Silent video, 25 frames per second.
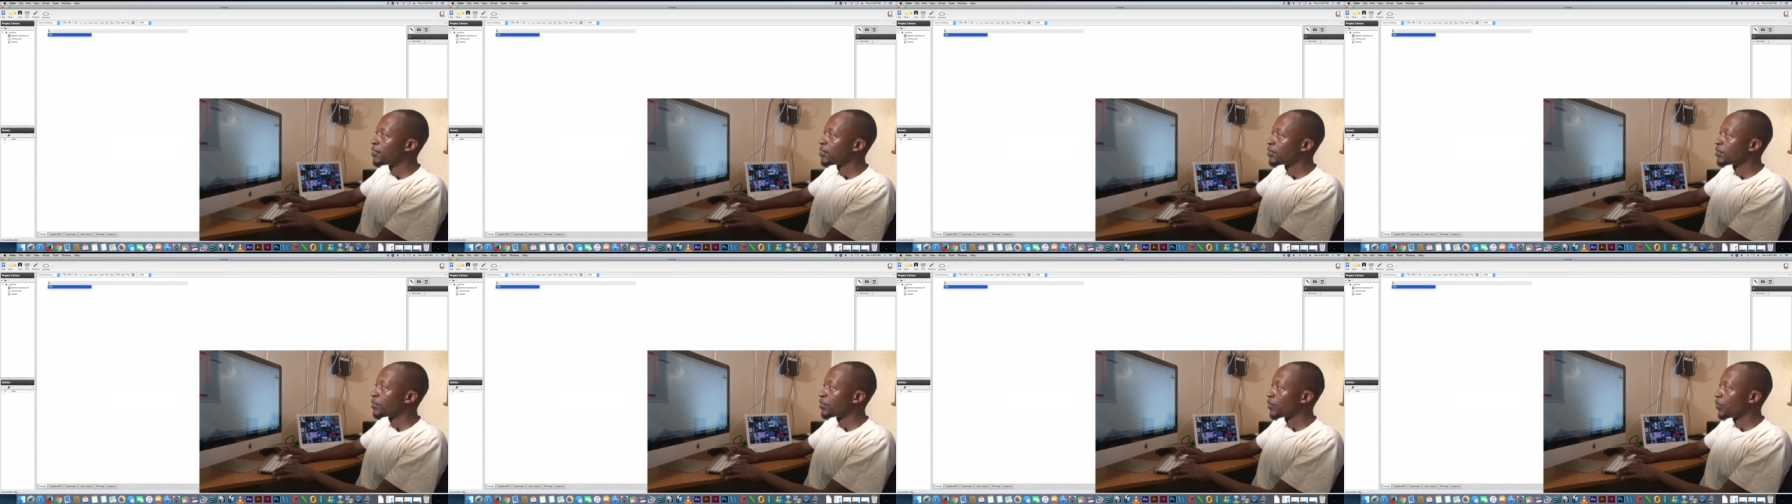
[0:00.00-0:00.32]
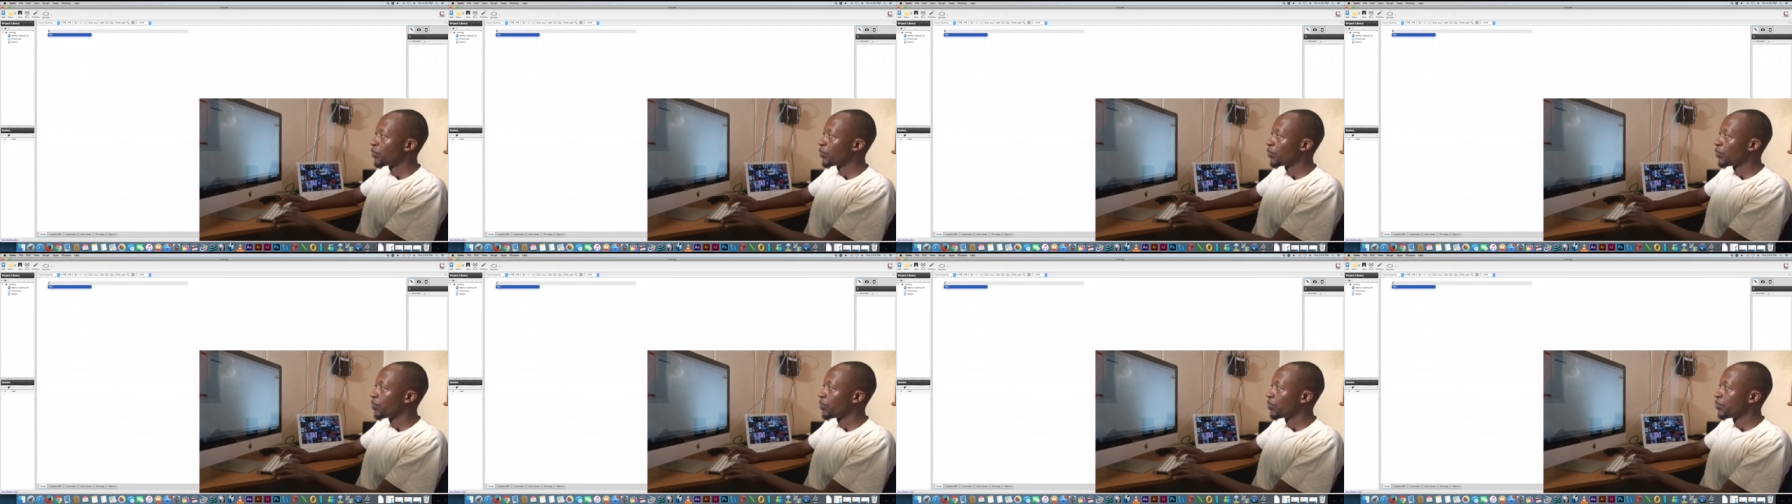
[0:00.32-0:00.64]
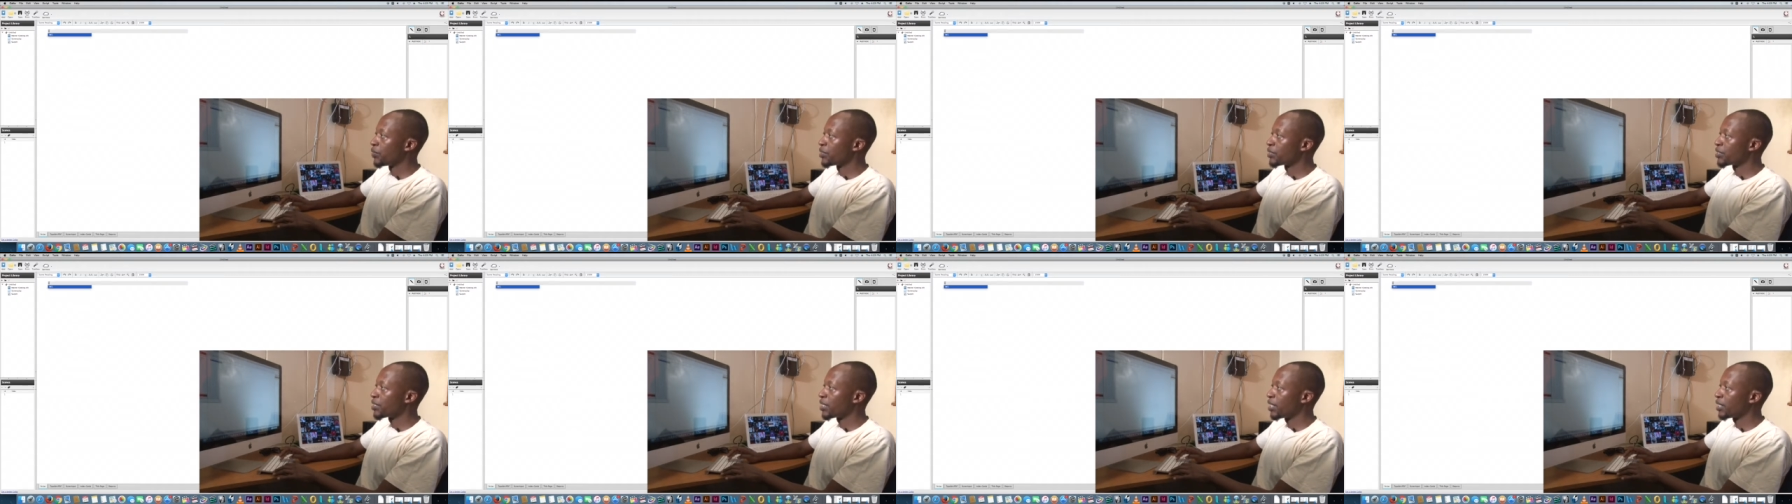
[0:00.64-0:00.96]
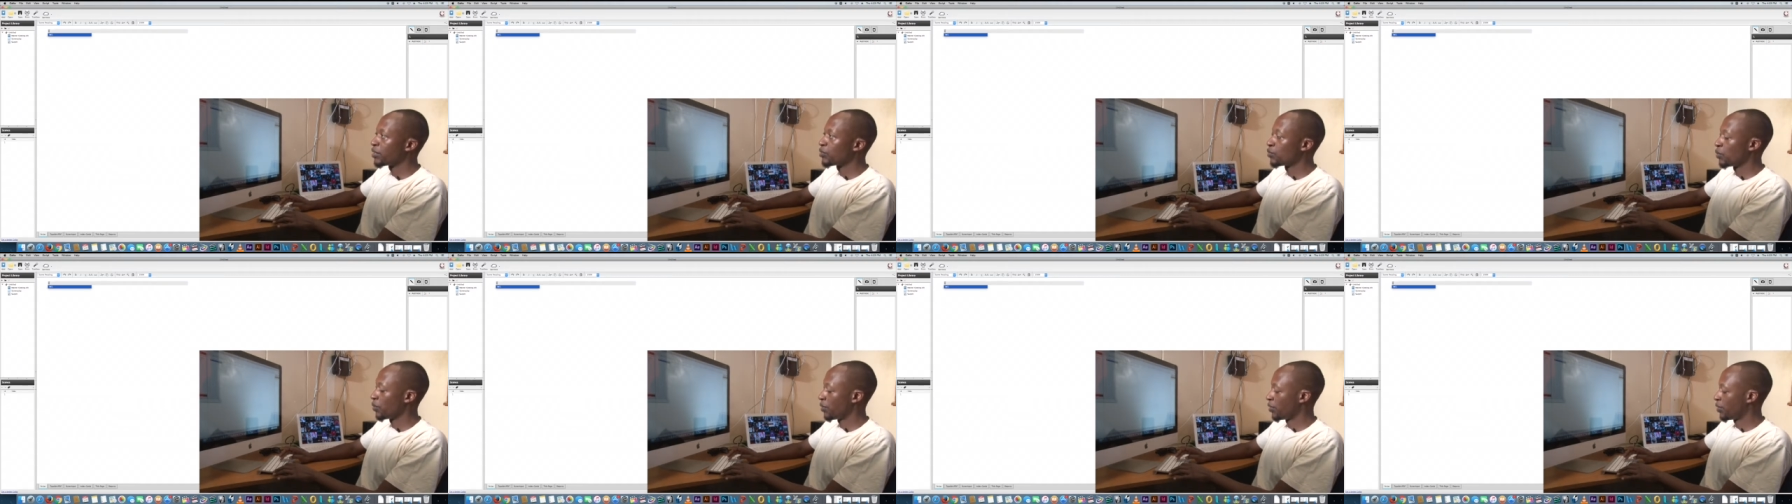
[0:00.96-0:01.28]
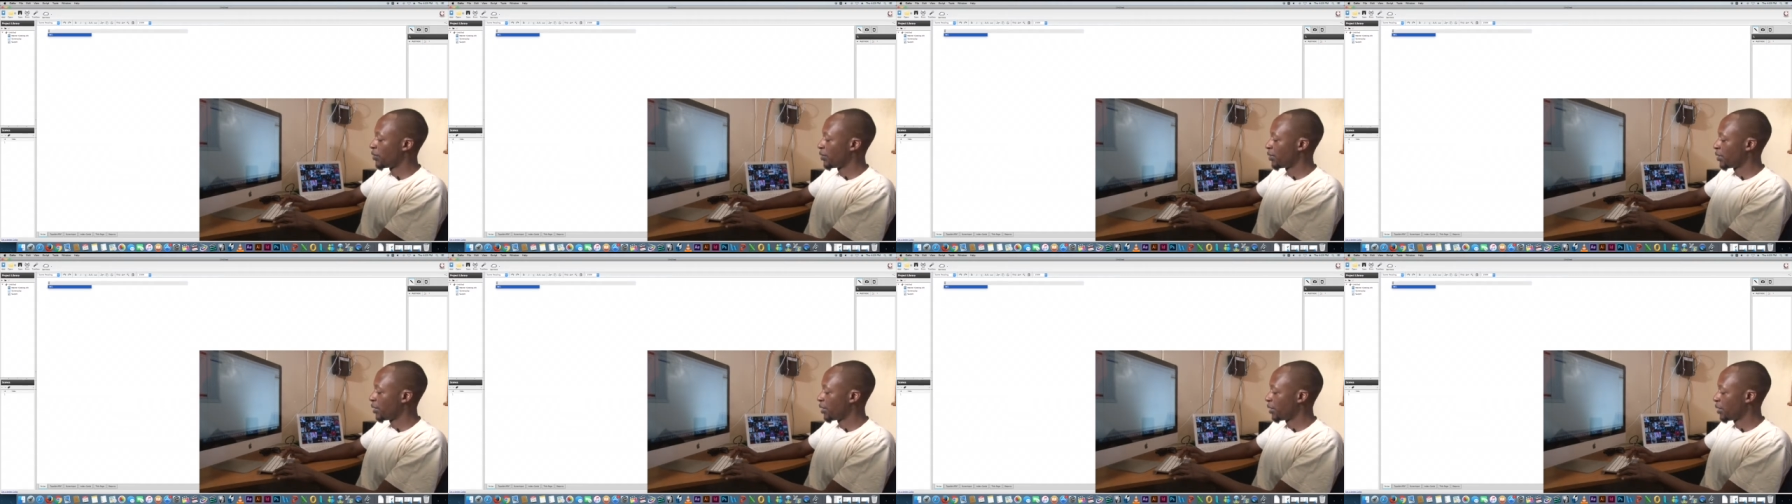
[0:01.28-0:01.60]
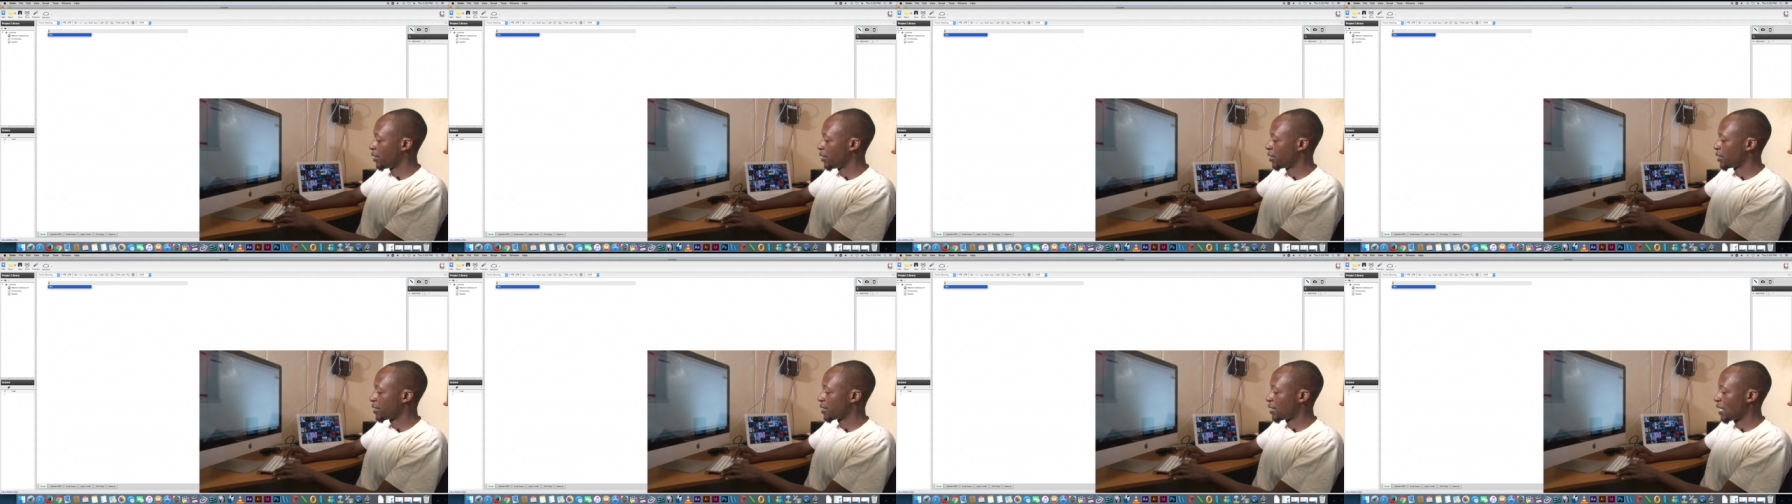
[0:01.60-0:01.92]
So you'll start with
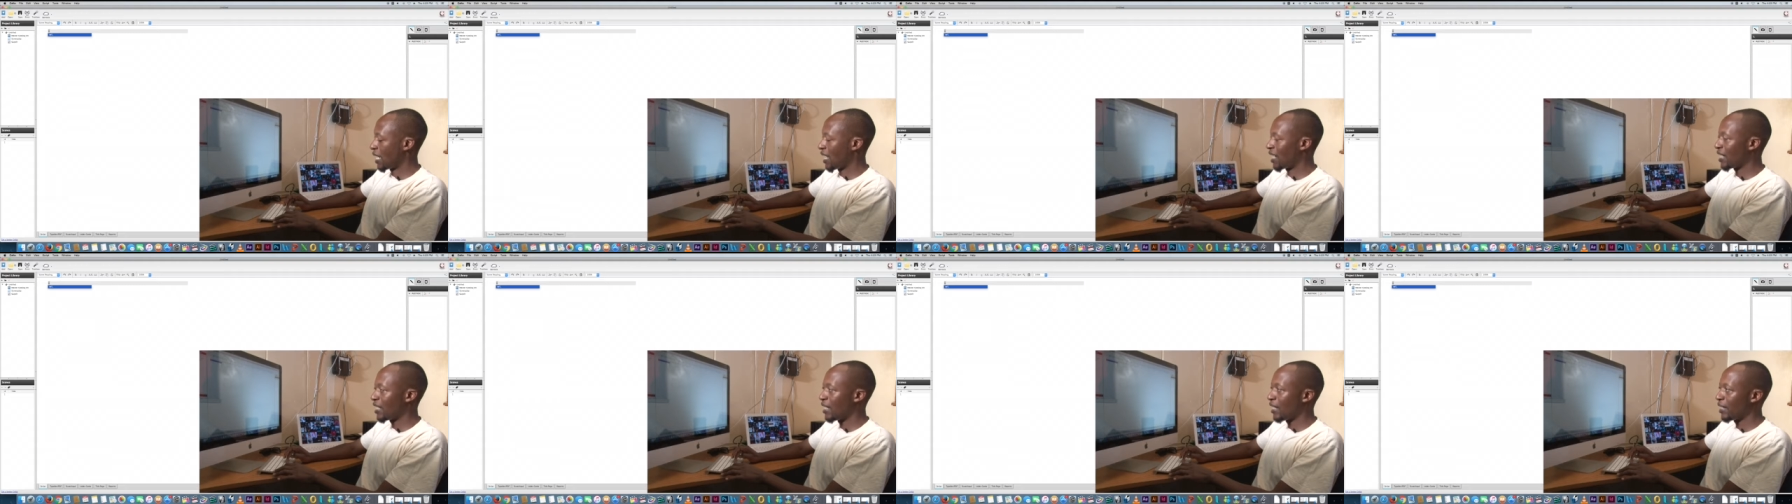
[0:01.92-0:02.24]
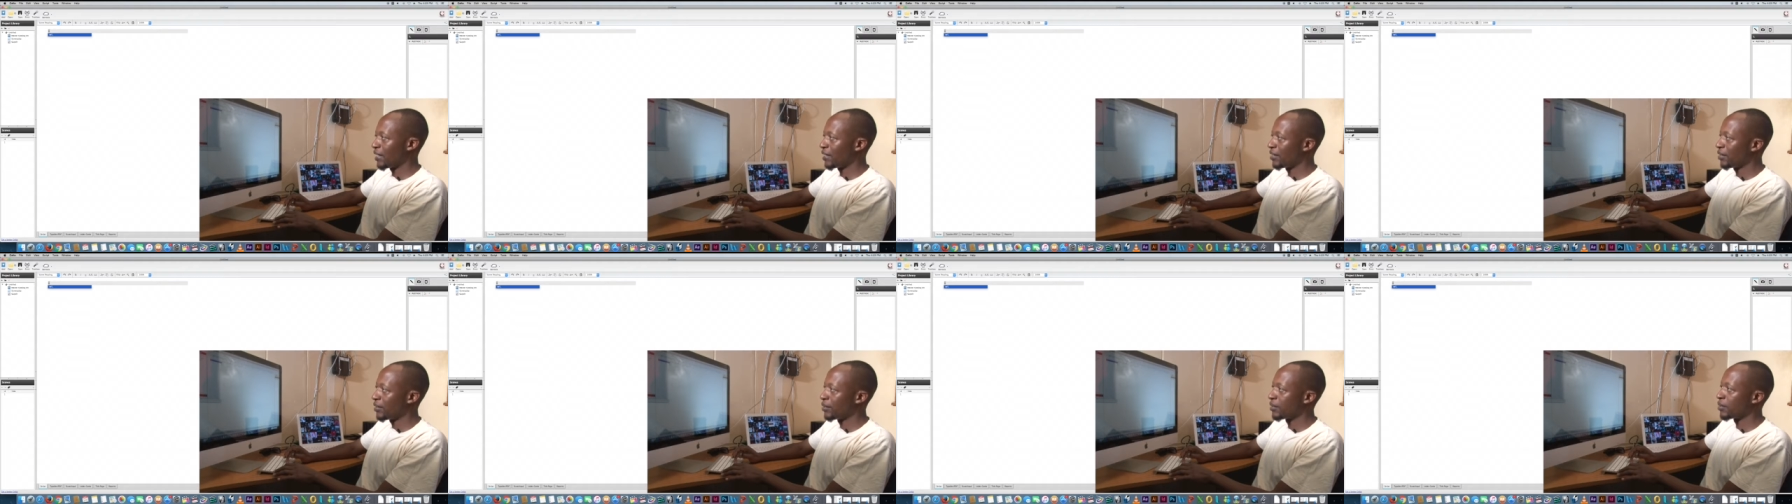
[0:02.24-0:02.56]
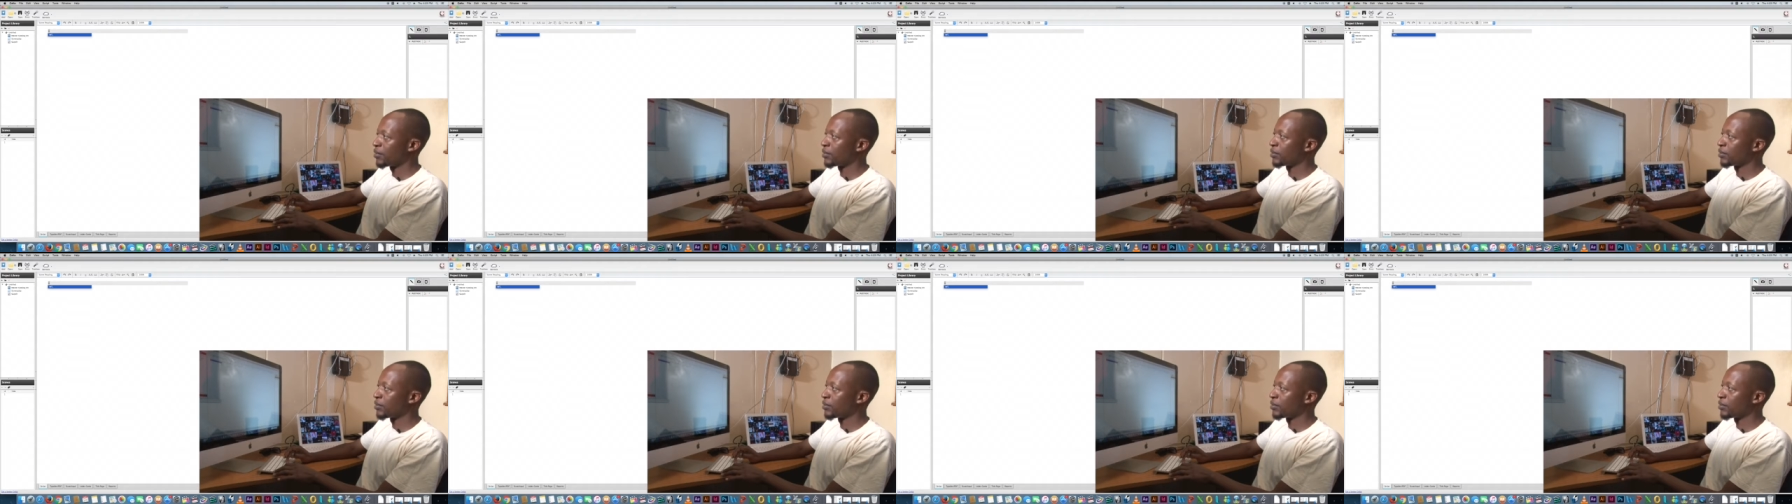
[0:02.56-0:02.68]
a slug line.